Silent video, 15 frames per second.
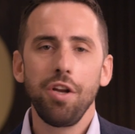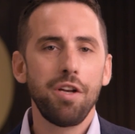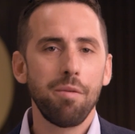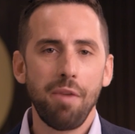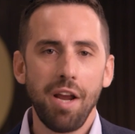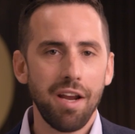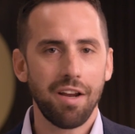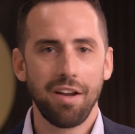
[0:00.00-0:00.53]
need to
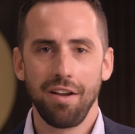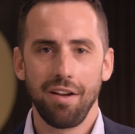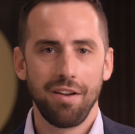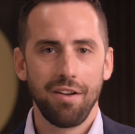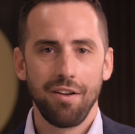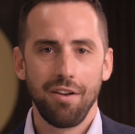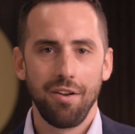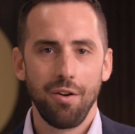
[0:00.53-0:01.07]
make.
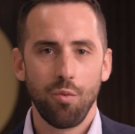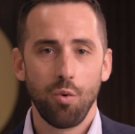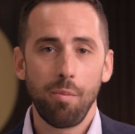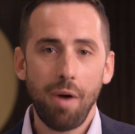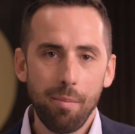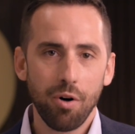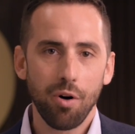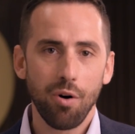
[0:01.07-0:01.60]

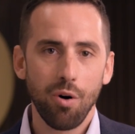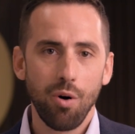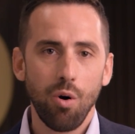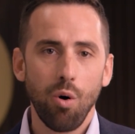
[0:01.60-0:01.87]
Remember,